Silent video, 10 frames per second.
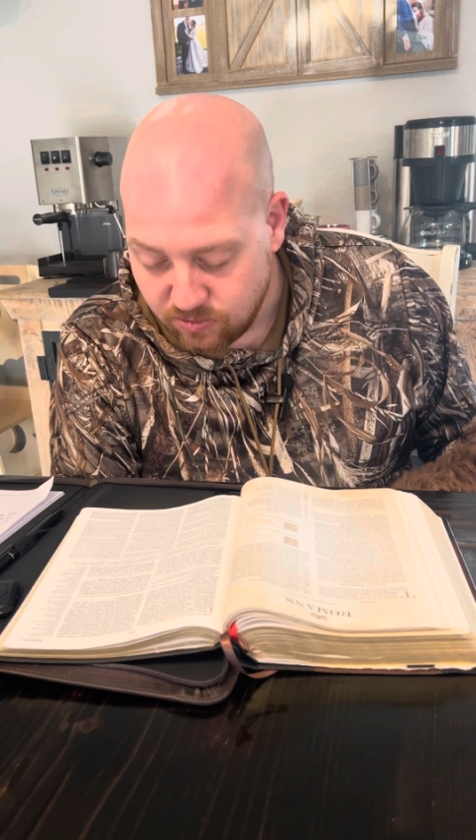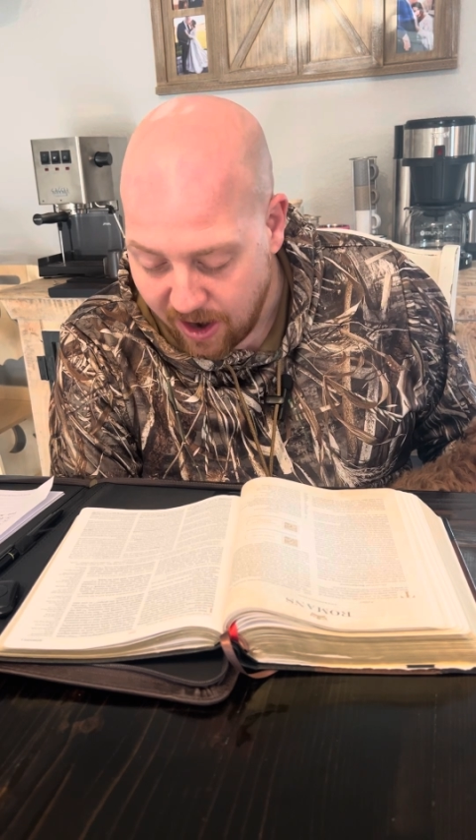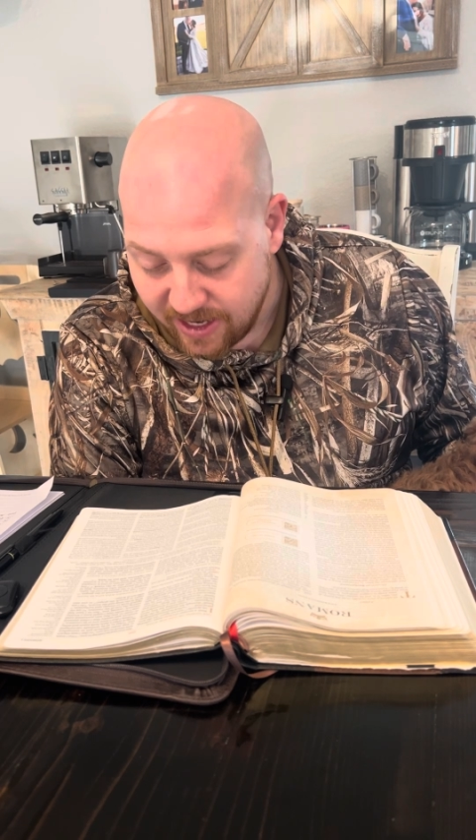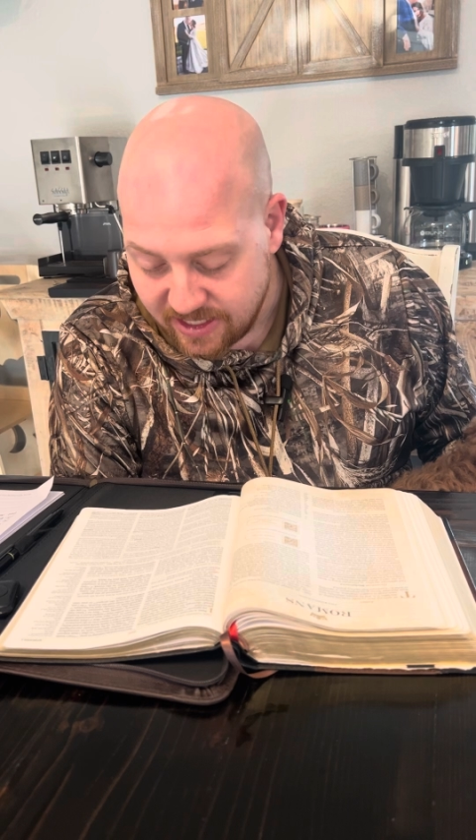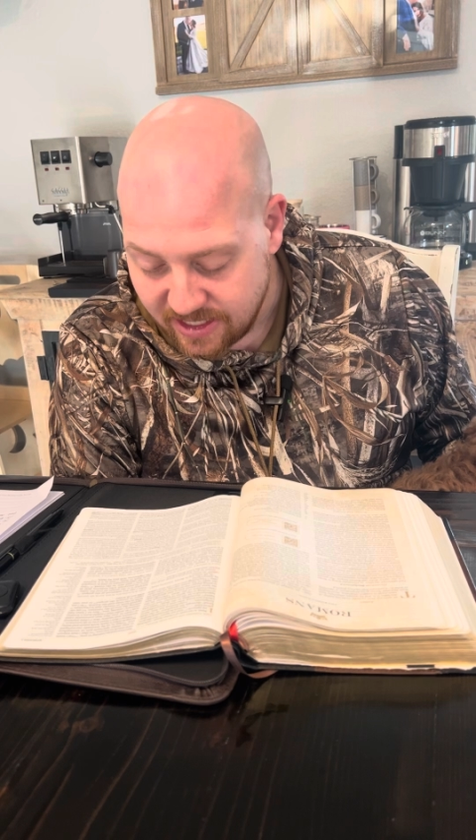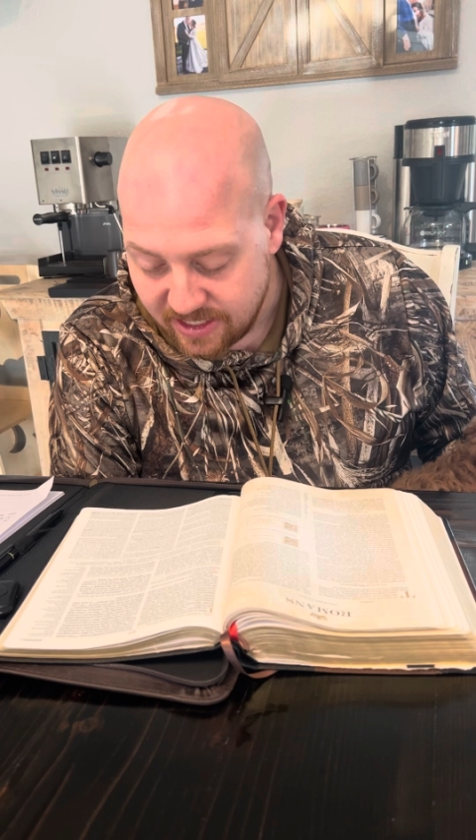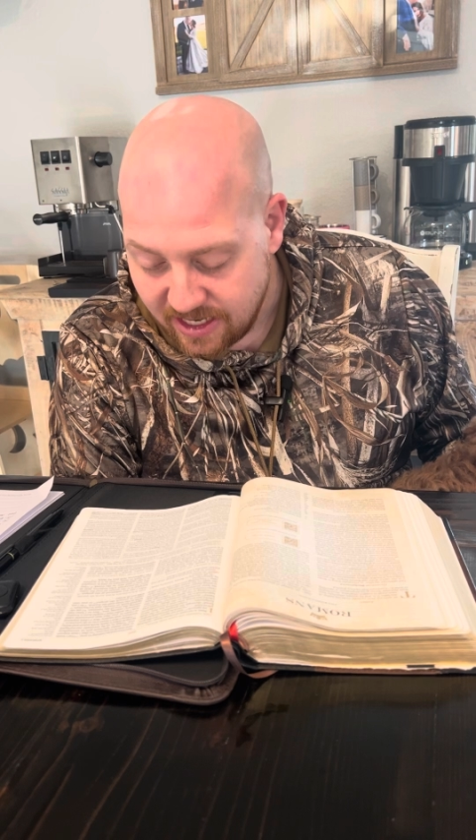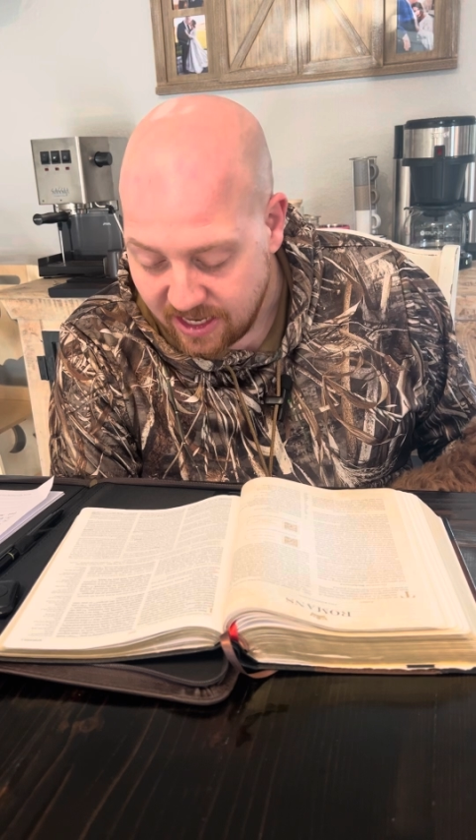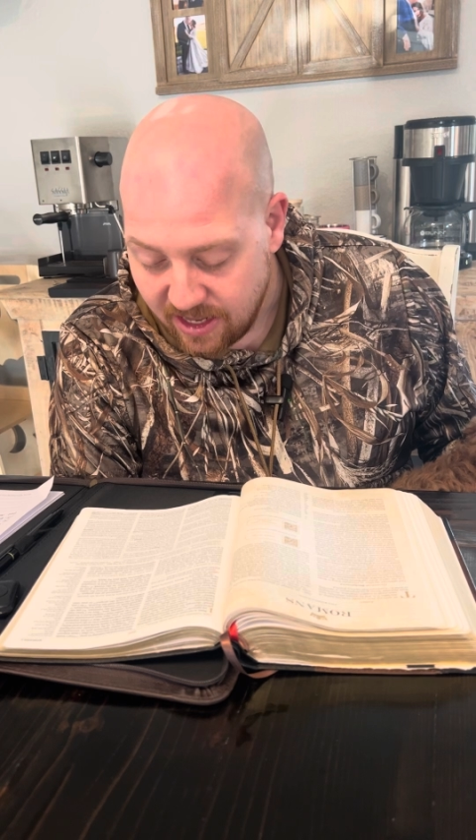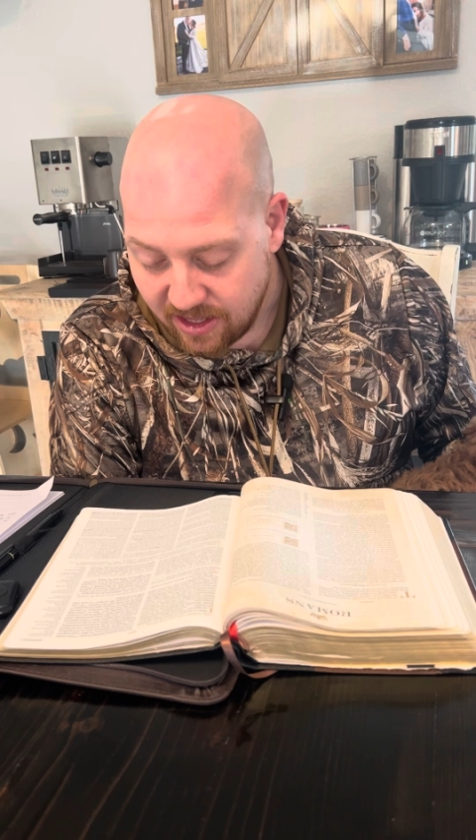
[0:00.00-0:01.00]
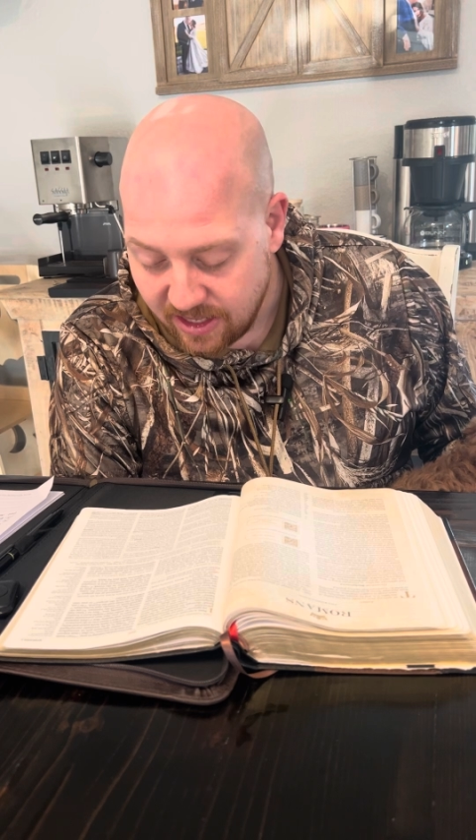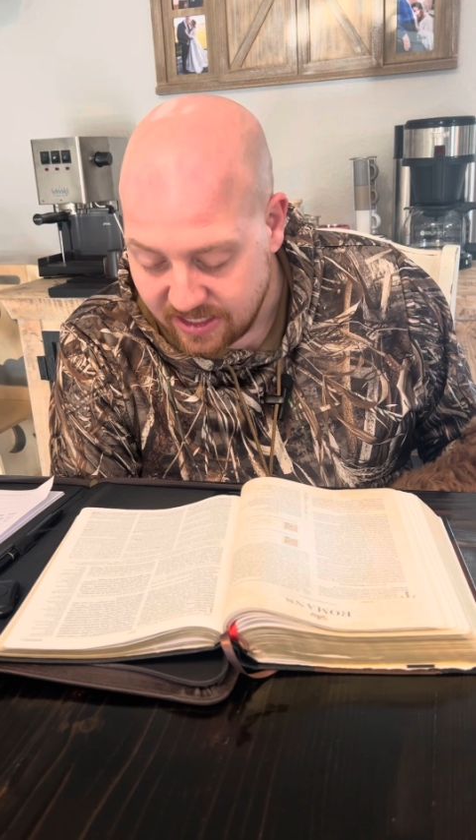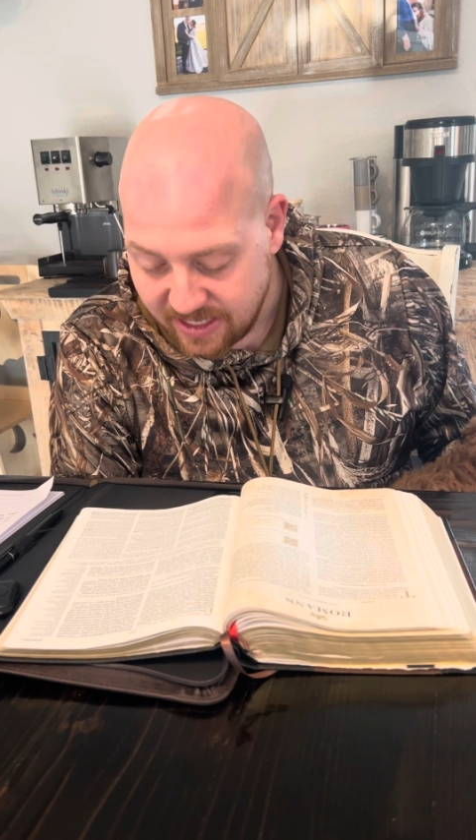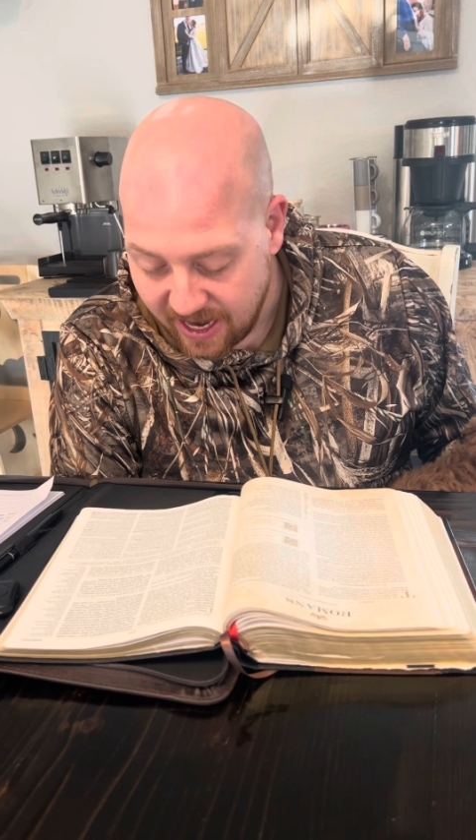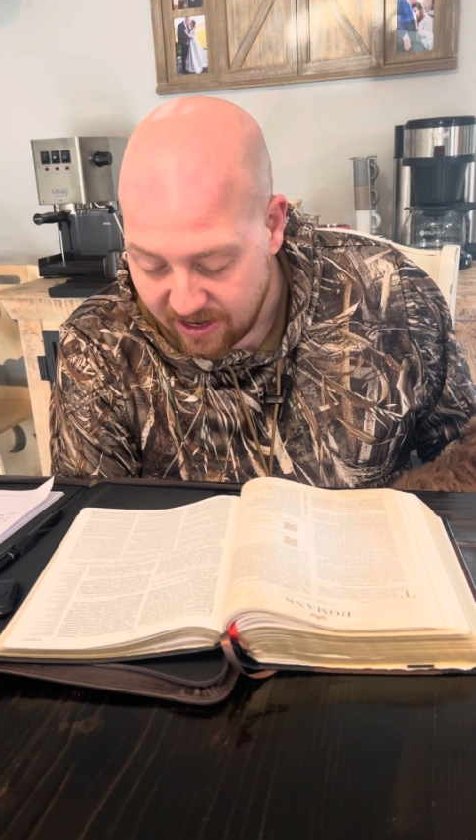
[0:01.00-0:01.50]
righteous the
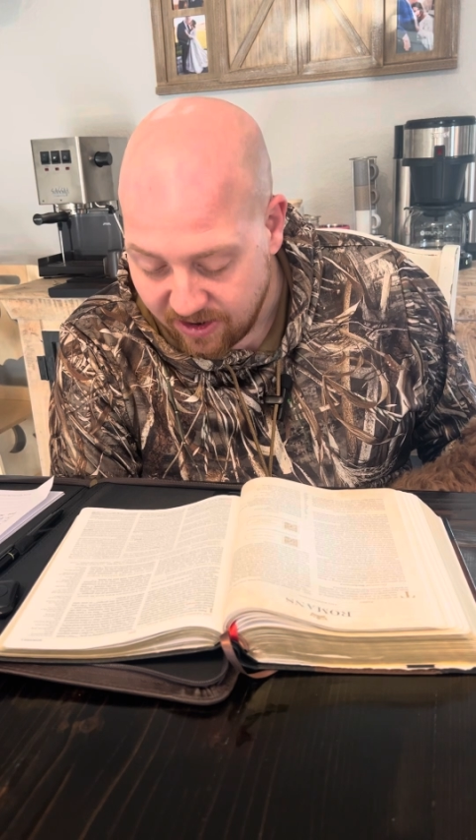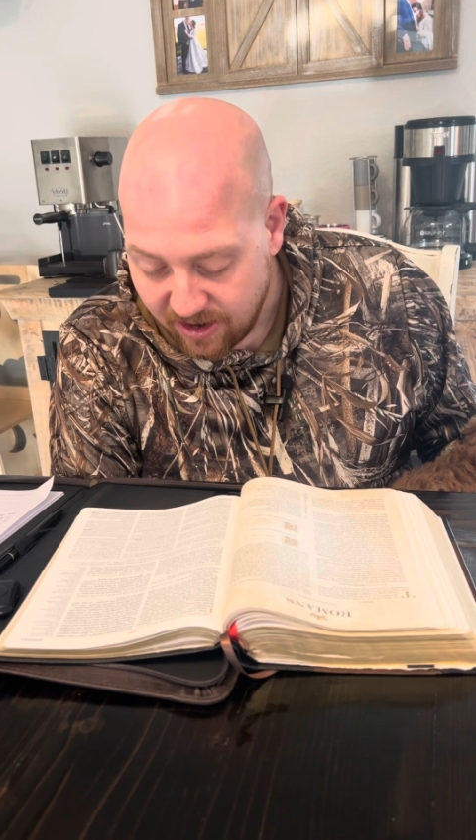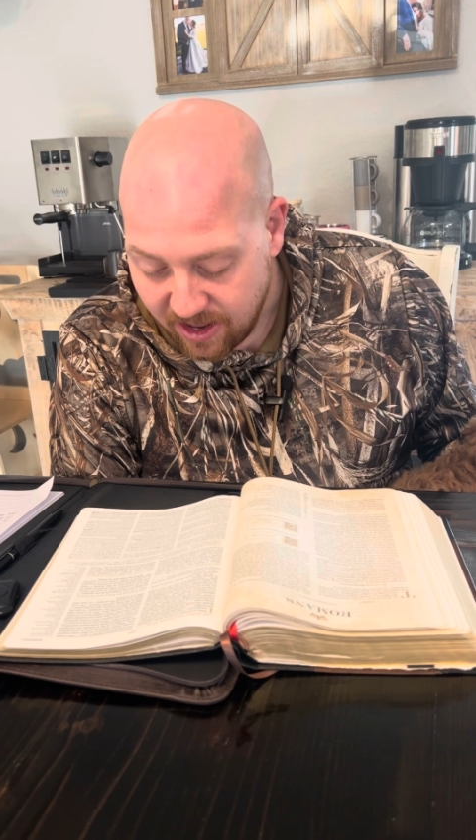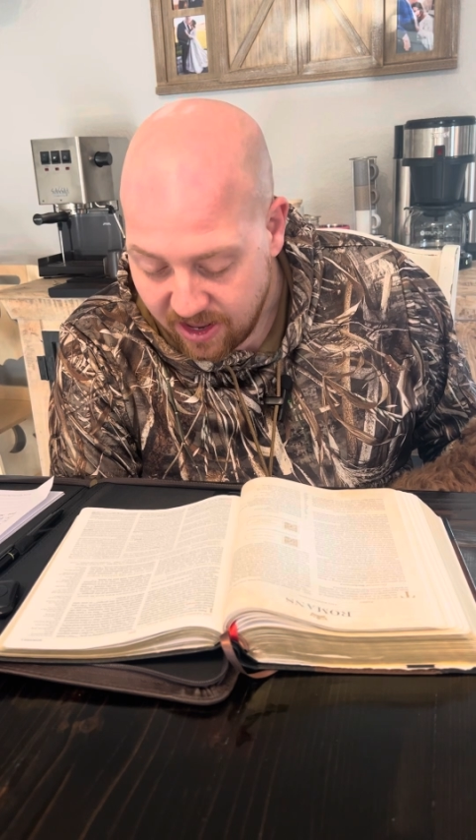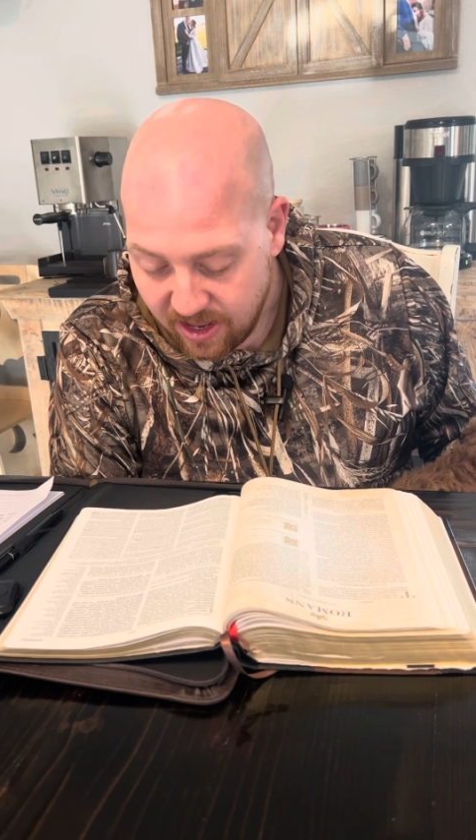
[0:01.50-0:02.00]
standard.